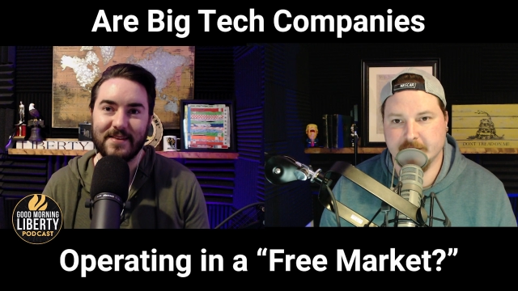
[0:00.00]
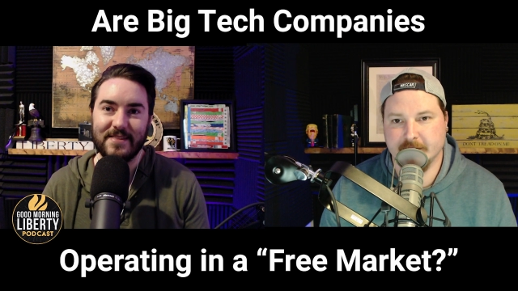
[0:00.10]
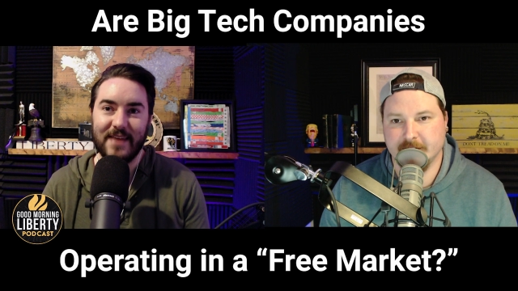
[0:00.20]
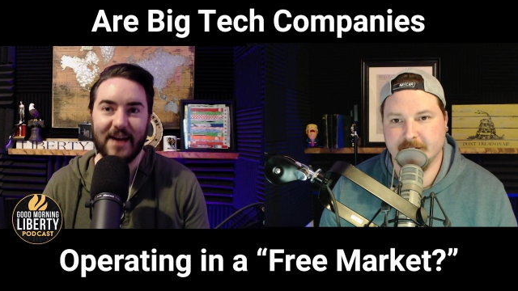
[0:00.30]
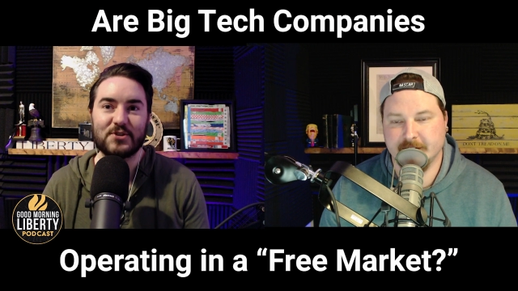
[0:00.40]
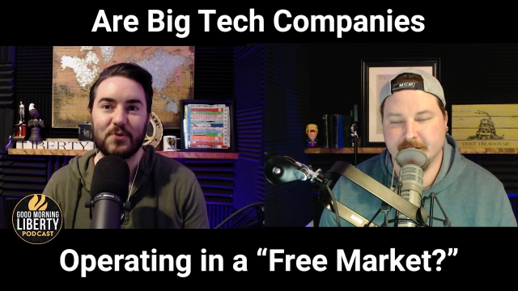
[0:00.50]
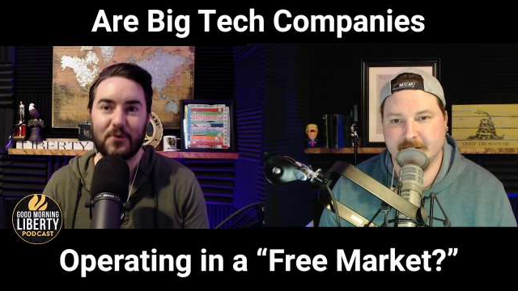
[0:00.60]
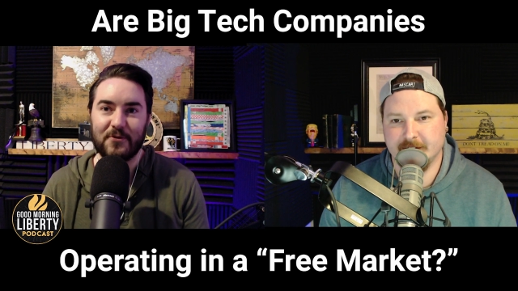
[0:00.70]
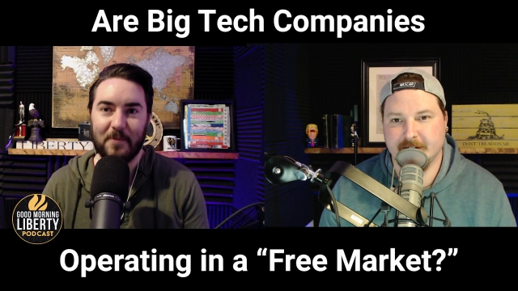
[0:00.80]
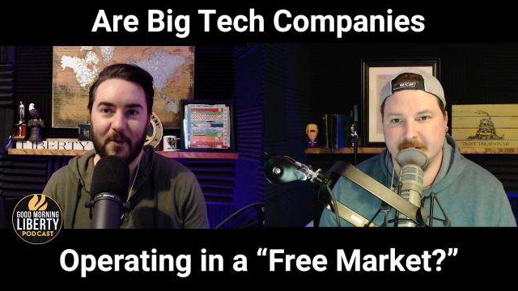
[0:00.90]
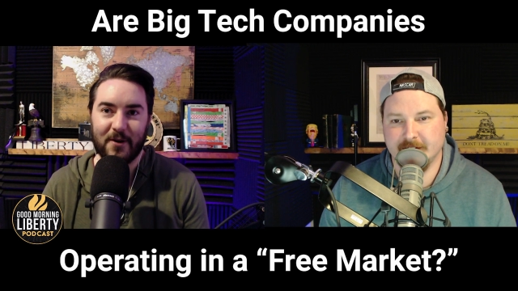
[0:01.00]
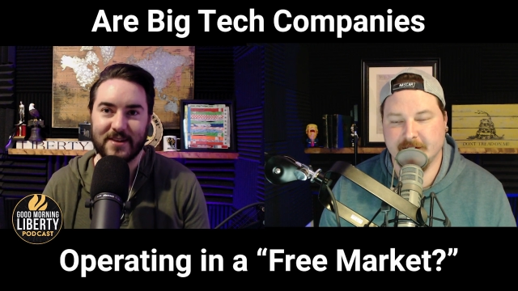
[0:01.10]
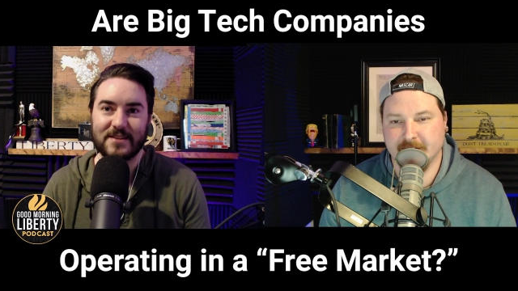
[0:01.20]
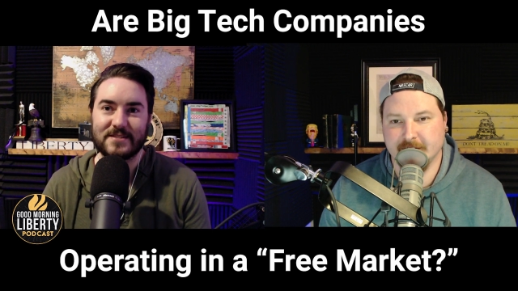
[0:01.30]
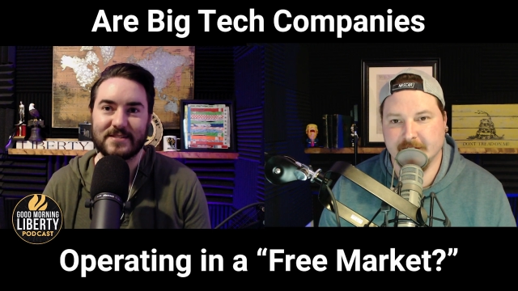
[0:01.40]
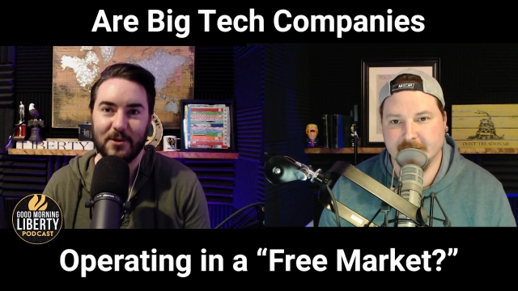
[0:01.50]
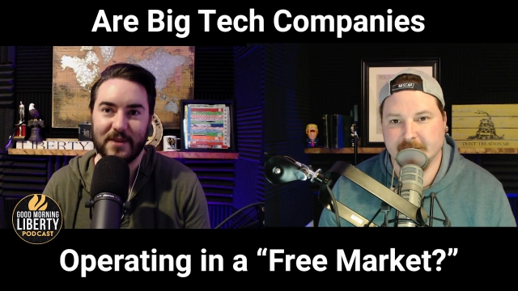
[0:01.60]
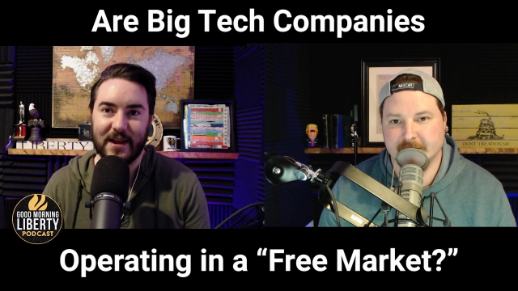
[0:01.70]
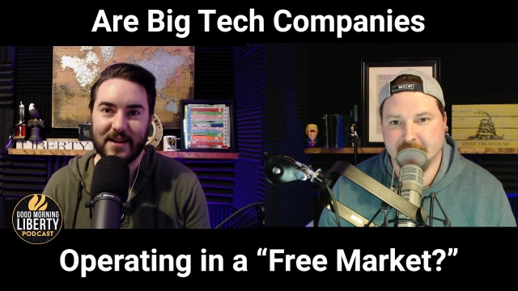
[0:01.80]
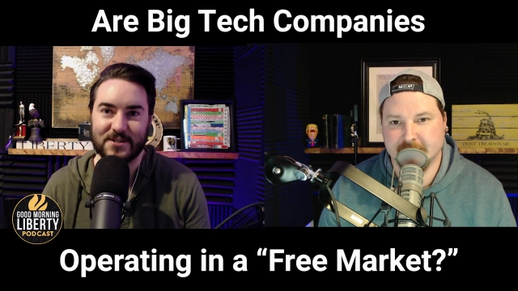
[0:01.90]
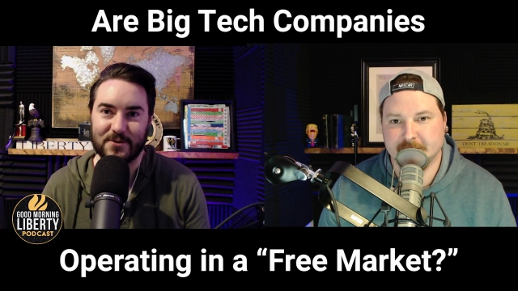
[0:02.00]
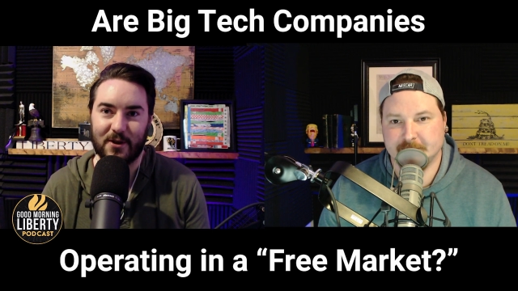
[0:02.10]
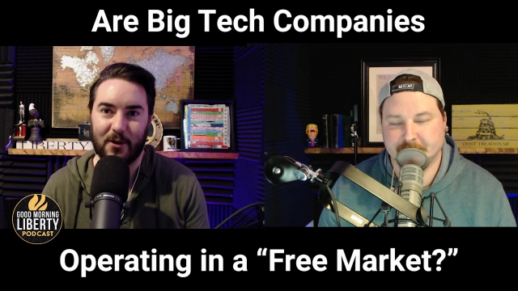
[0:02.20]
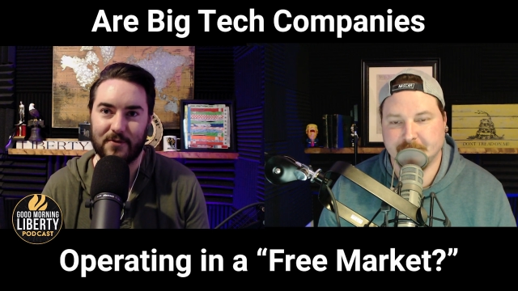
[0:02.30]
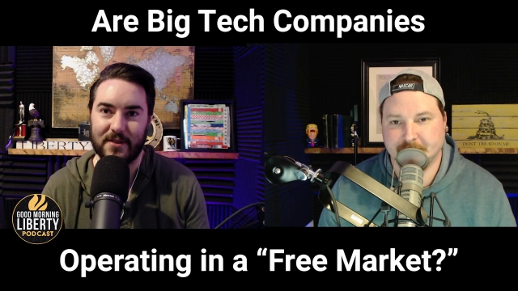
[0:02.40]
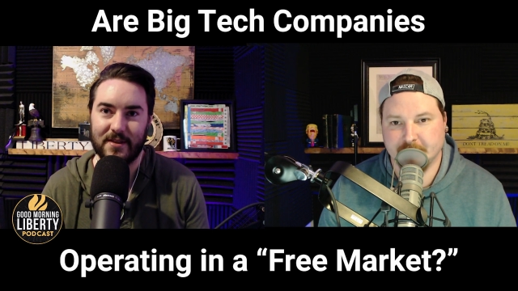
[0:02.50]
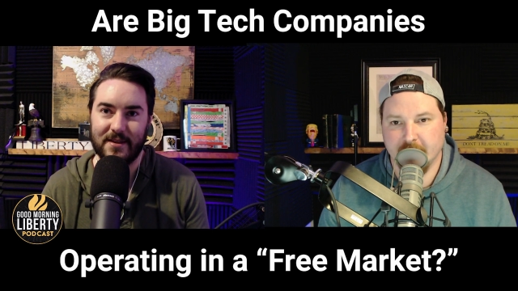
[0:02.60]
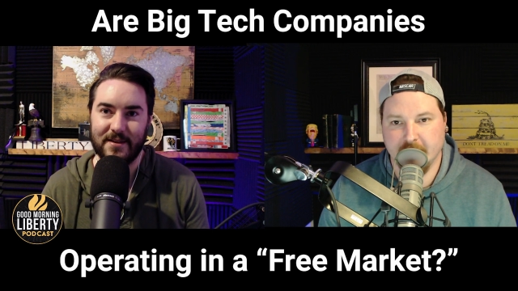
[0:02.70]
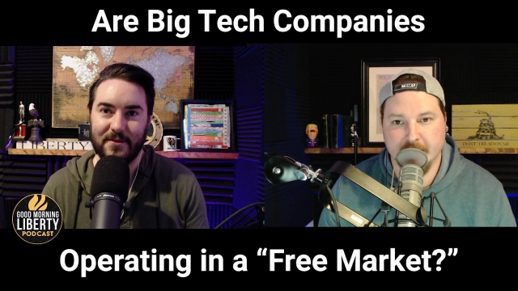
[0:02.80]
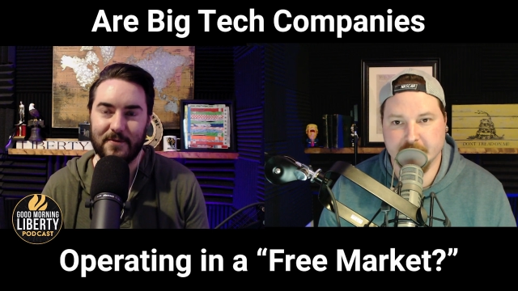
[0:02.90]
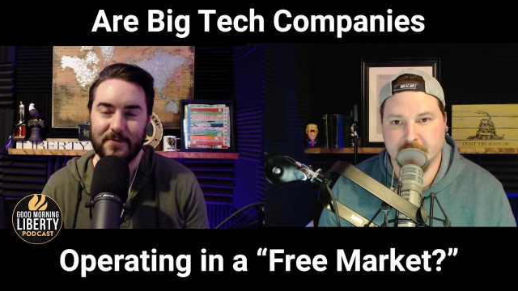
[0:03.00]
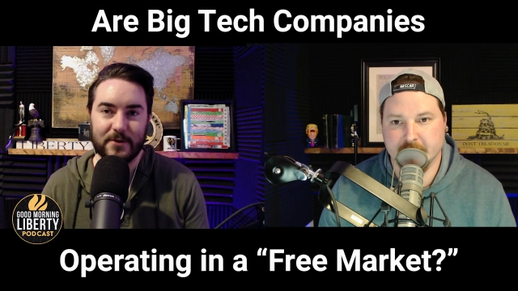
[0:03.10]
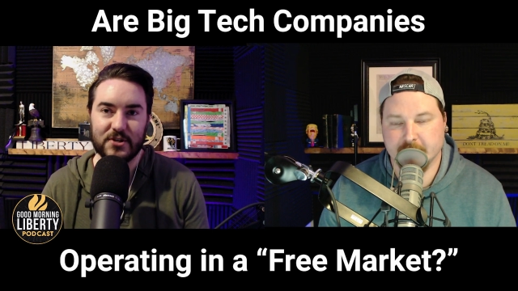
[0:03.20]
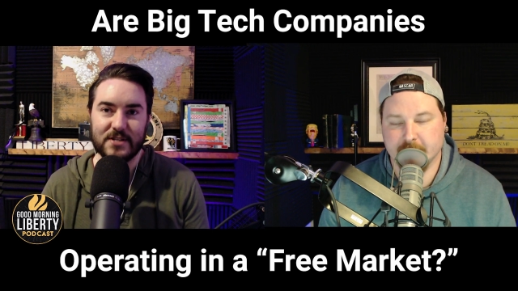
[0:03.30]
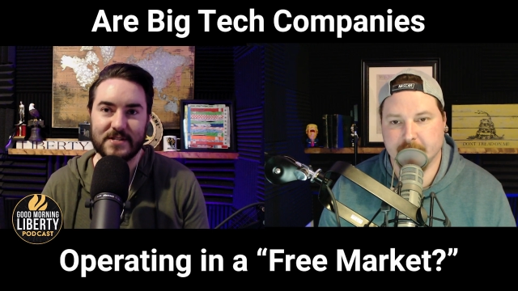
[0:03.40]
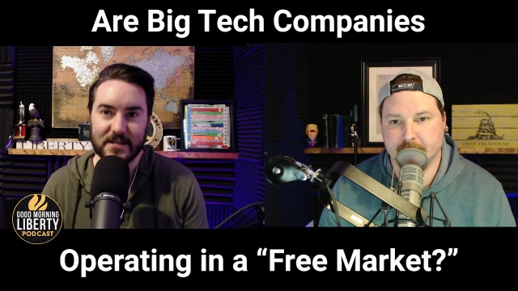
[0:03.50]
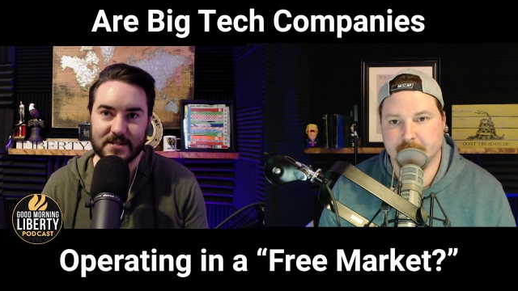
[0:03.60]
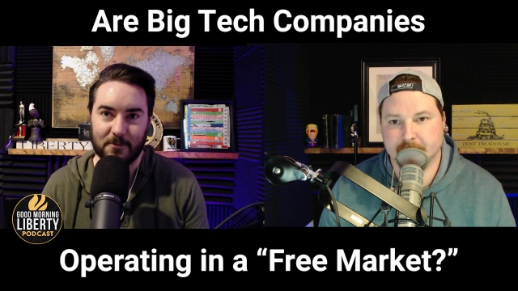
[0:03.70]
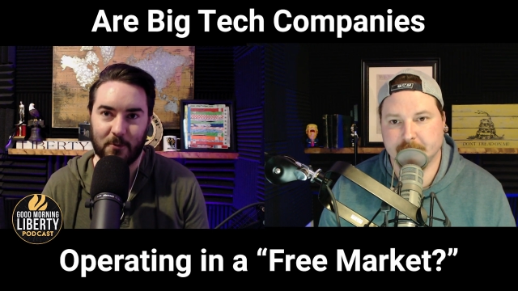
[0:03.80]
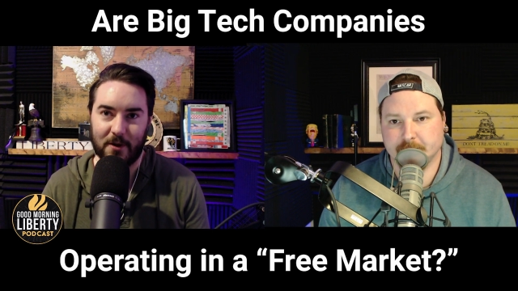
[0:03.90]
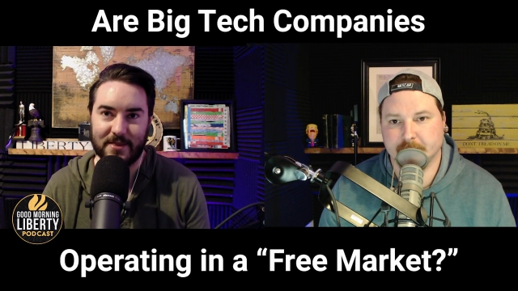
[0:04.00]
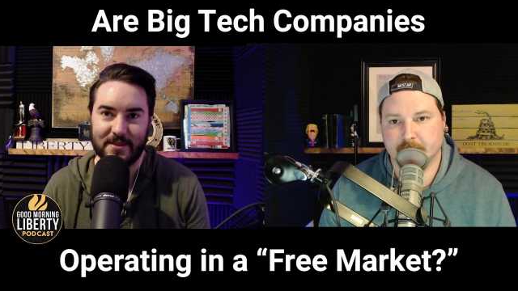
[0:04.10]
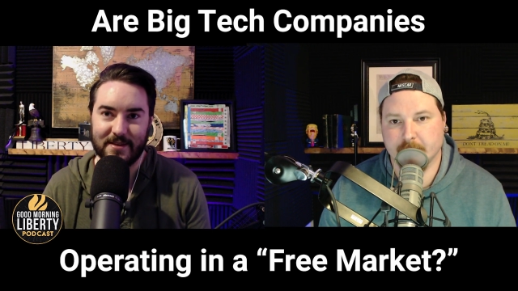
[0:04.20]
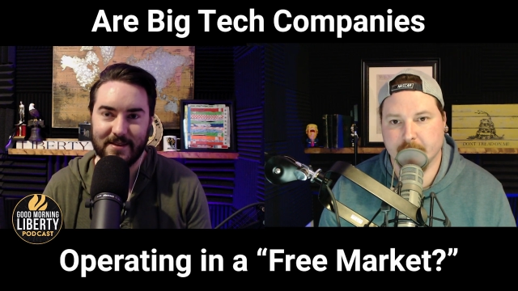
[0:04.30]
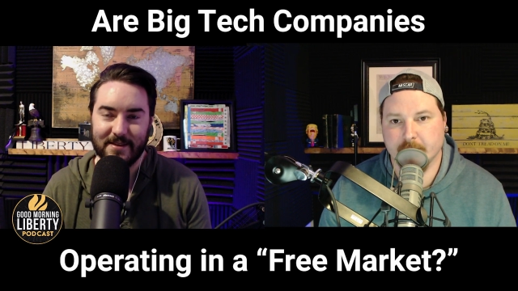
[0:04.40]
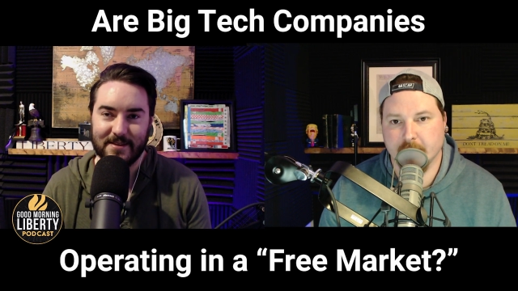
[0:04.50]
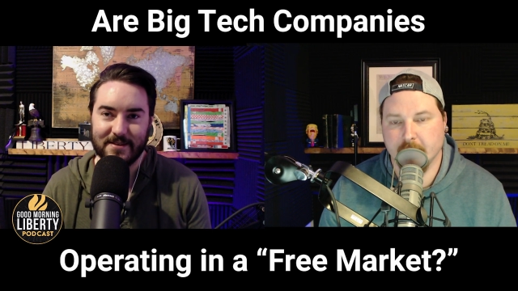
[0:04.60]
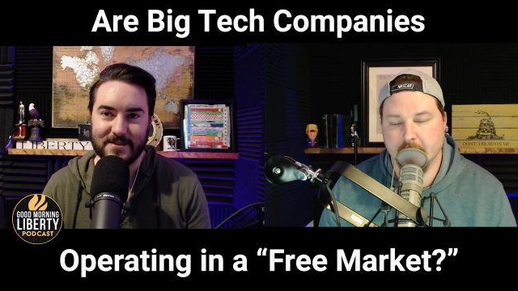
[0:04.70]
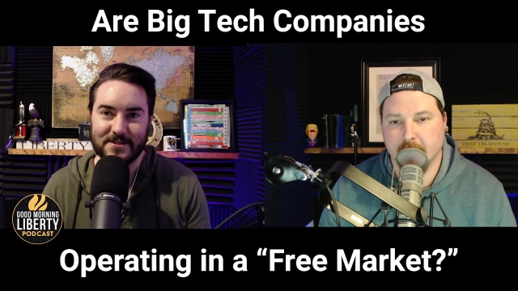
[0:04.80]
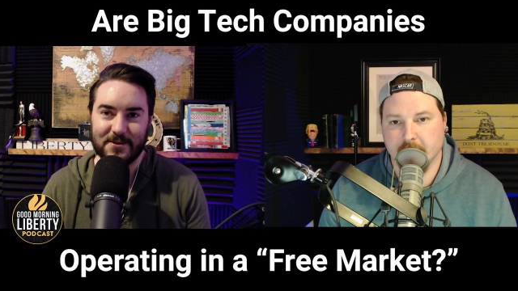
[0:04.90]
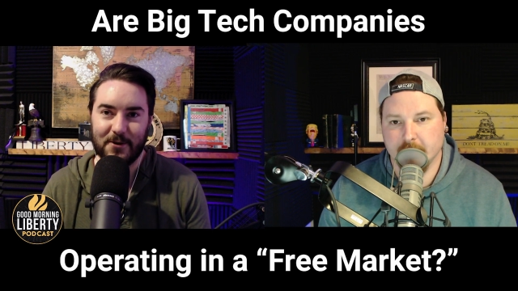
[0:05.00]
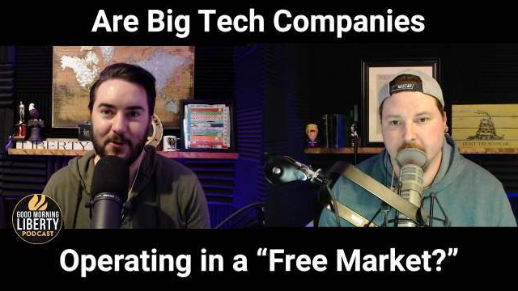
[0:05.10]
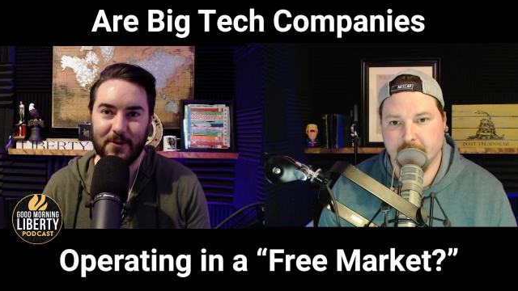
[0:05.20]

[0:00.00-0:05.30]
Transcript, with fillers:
Speaker 1: The actual free market is still the answer in all of it. It is. There just isn't one. So